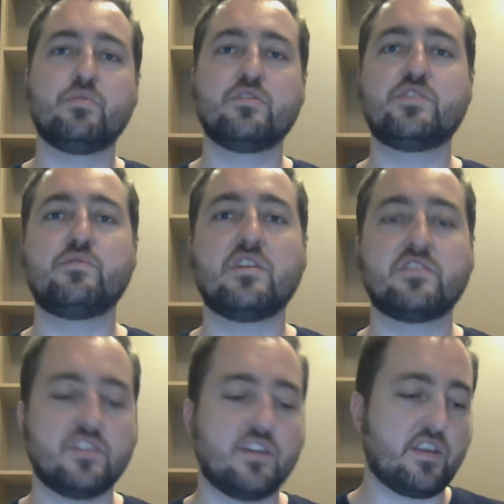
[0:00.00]
she wants to
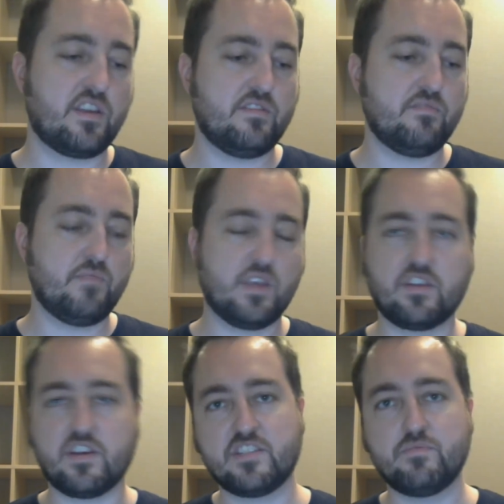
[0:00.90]
like make the
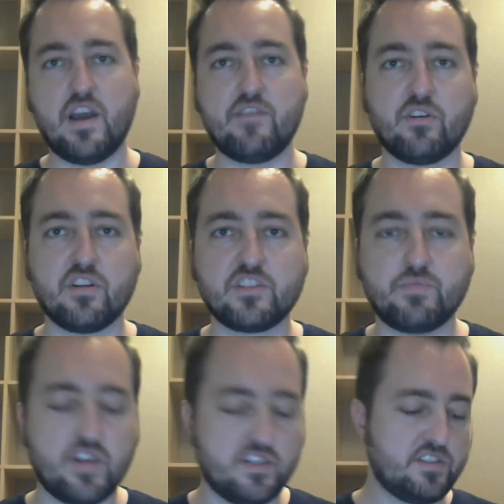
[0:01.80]
customer have a good experience.